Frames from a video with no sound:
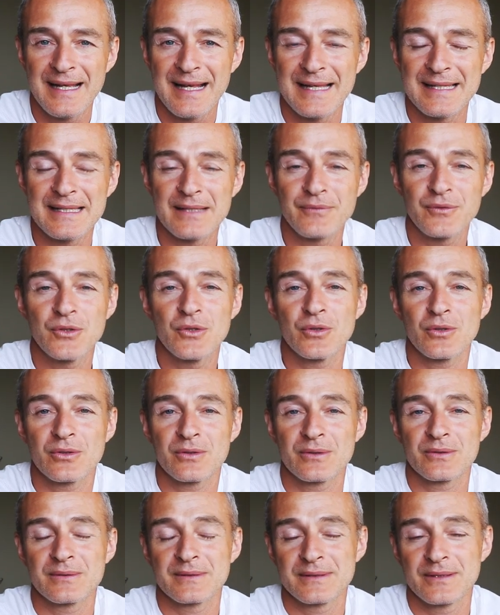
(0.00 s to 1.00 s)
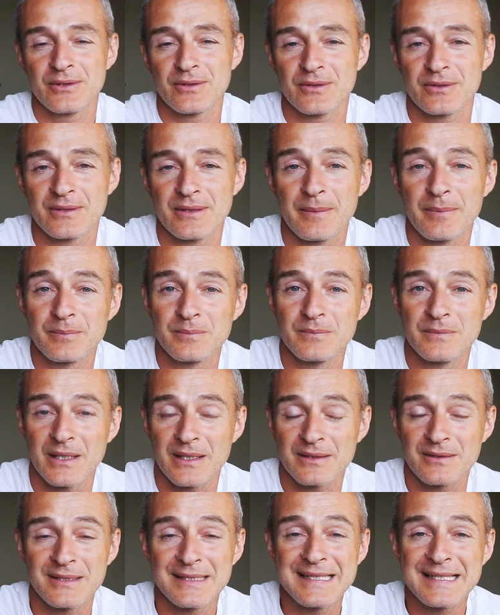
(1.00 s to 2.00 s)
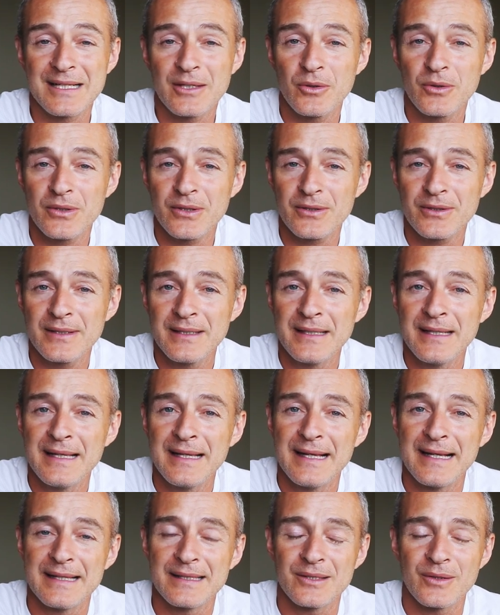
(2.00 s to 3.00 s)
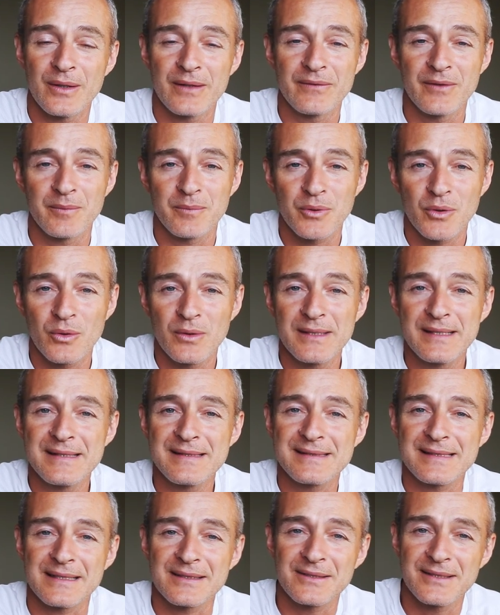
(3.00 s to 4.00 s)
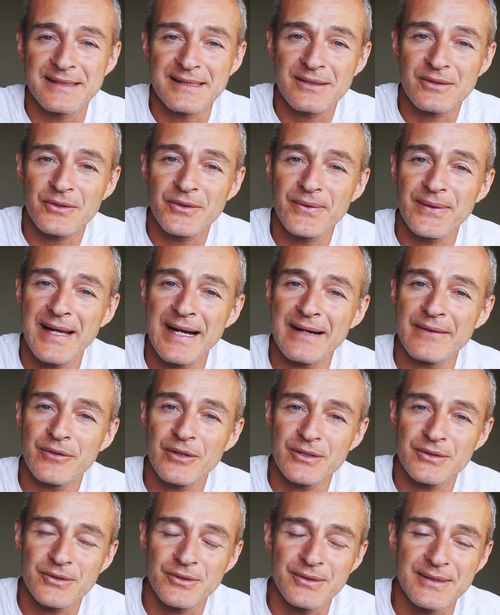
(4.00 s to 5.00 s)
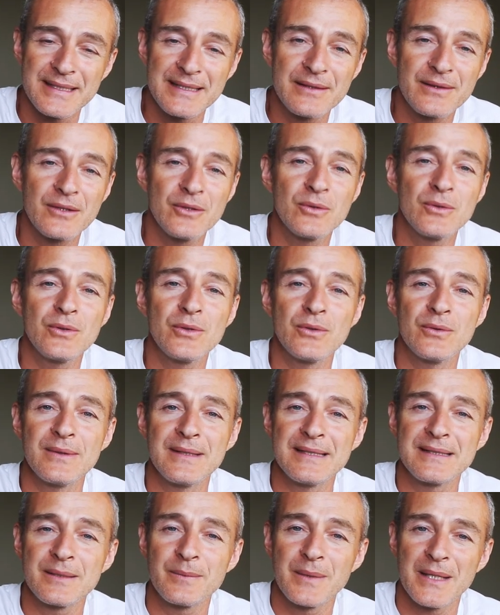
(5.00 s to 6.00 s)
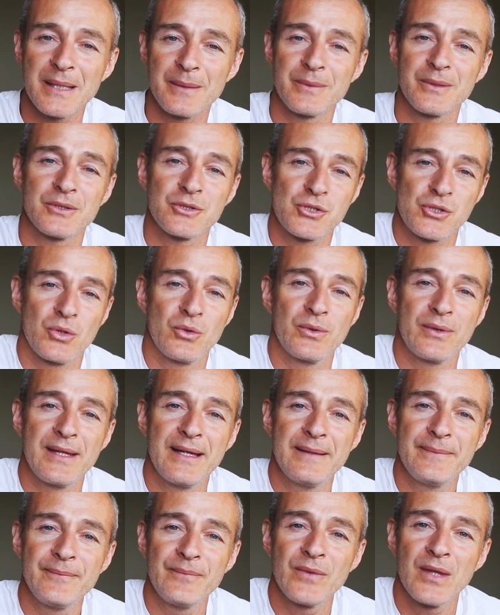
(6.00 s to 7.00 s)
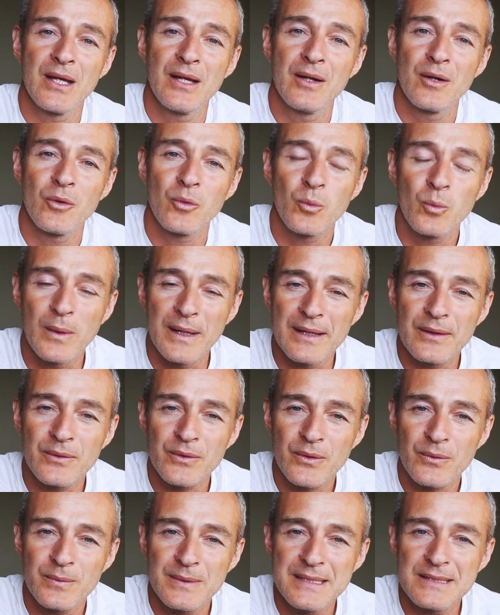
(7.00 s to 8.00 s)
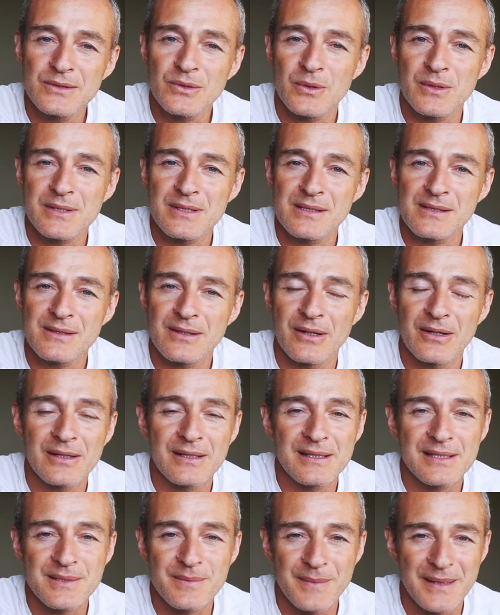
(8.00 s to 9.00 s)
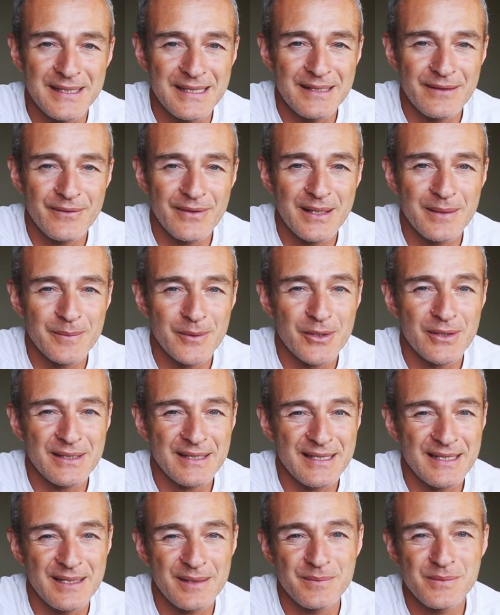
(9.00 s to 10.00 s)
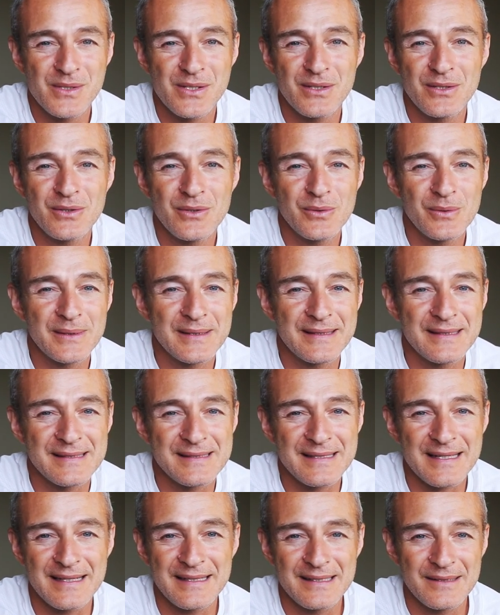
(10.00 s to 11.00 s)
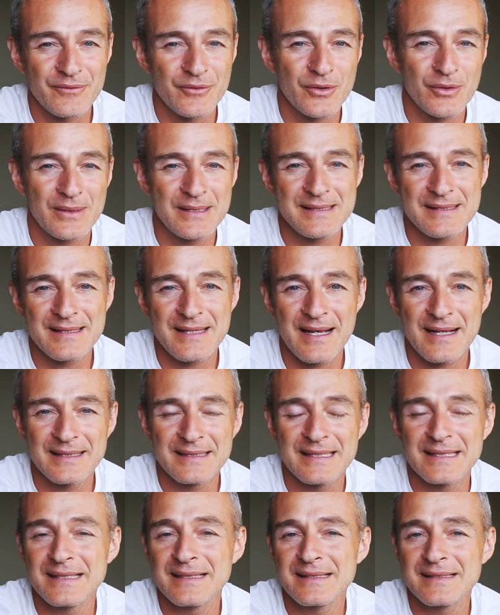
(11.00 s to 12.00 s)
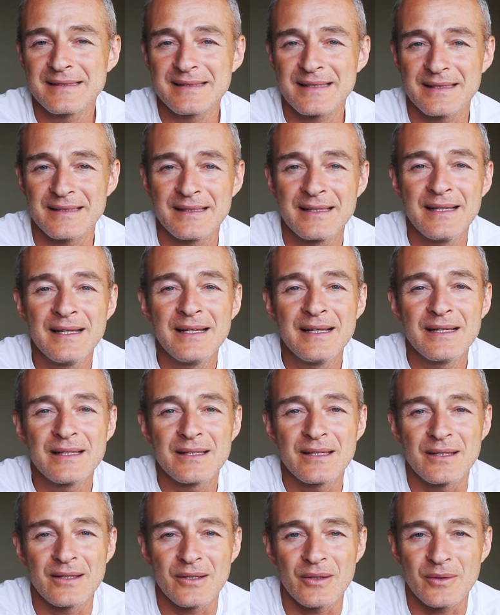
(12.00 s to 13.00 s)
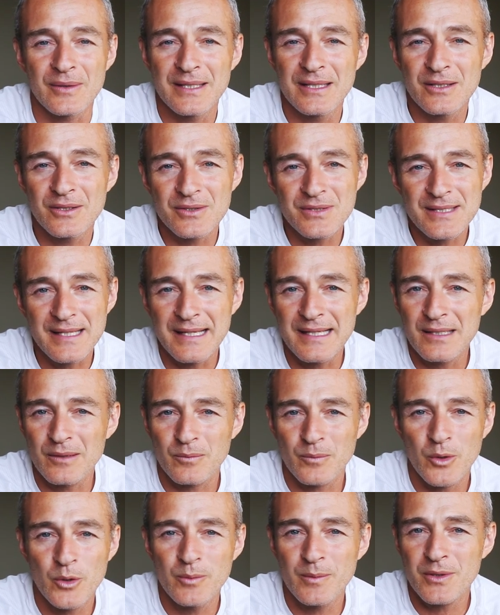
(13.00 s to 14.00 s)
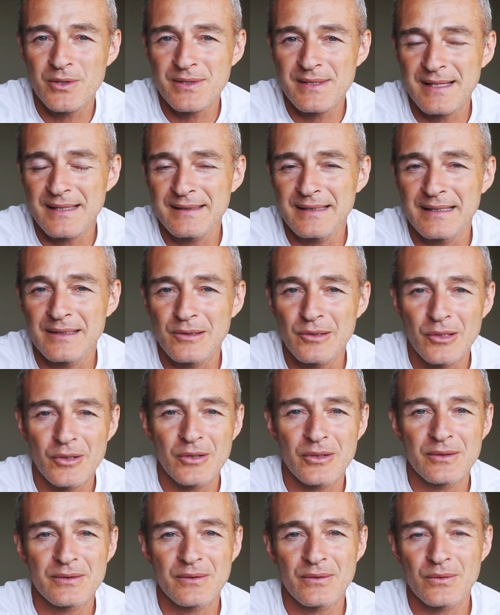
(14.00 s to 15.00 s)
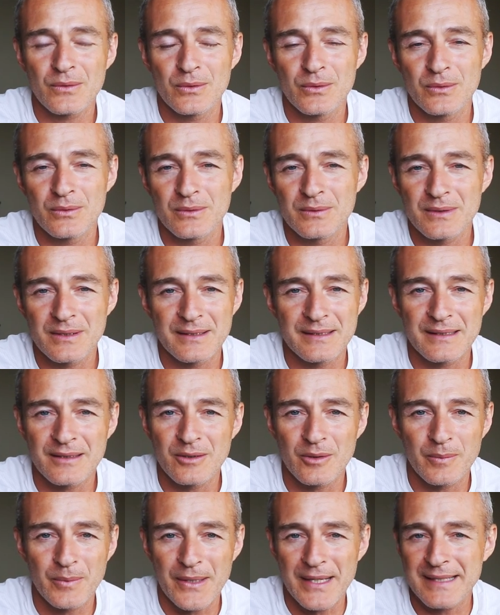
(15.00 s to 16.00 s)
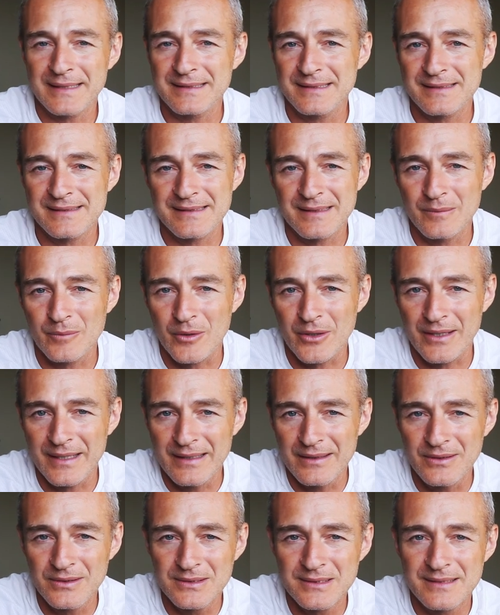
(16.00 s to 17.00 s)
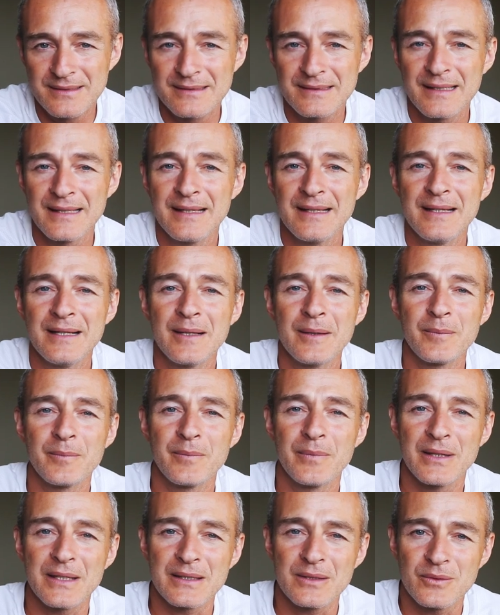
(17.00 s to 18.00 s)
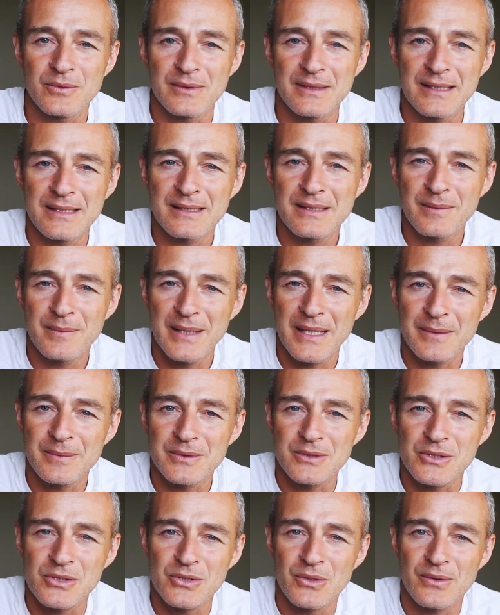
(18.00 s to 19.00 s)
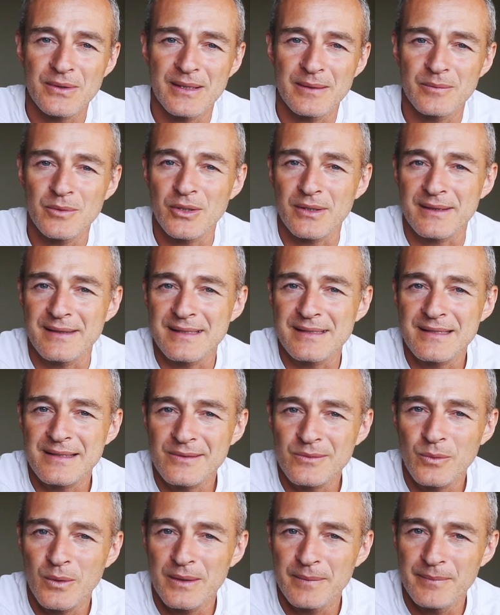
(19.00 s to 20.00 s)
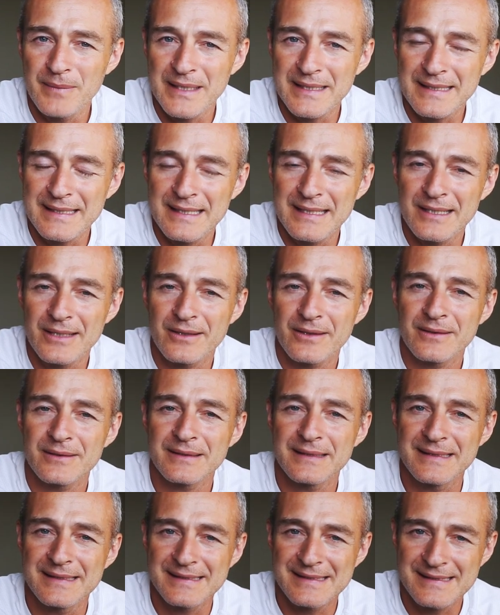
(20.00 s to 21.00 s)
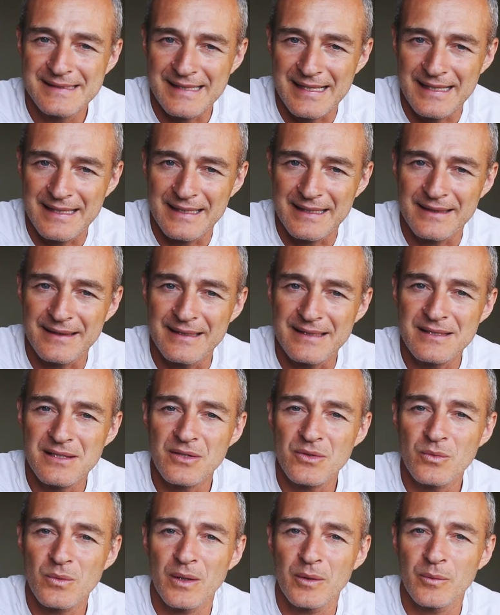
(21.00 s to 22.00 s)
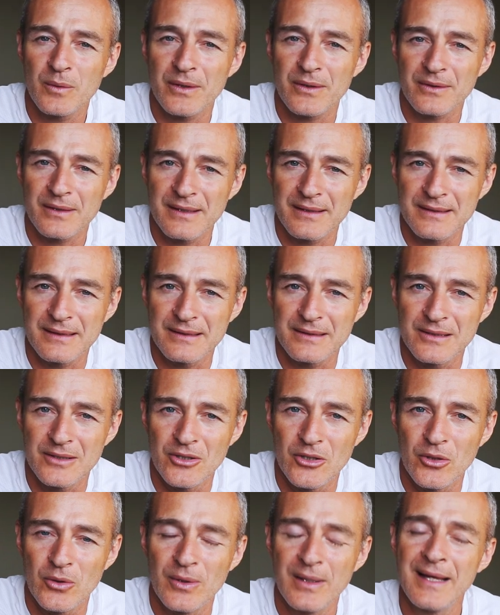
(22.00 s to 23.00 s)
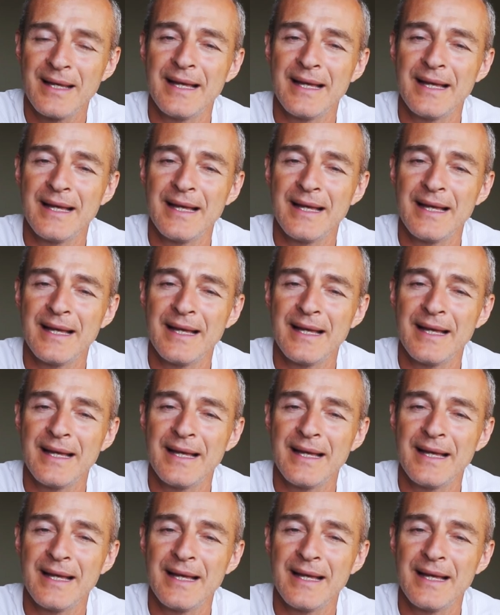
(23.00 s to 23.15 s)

And if you're you're a, a, clinic owner and you have employees and clinical staff underneath you, you need to be able to show them where the resources are because many of them are going to come to you with these kind of crazy ideas and you know hearsay and rumors that they learn through clinical practice somewhere else but you need to be able to show them, look, this is what Medicare is saying, this is what we're going to do.